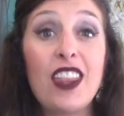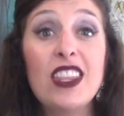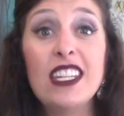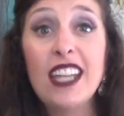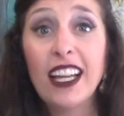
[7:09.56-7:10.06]

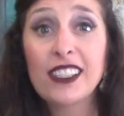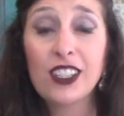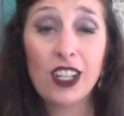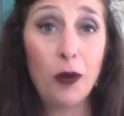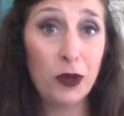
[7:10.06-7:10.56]
The
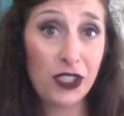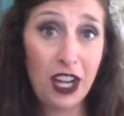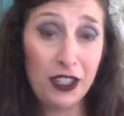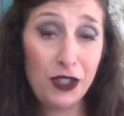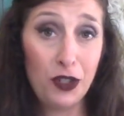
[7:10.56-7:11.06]
next couple's
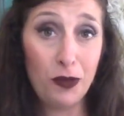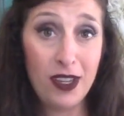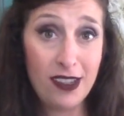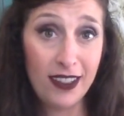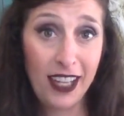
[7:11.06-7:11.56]
costume in this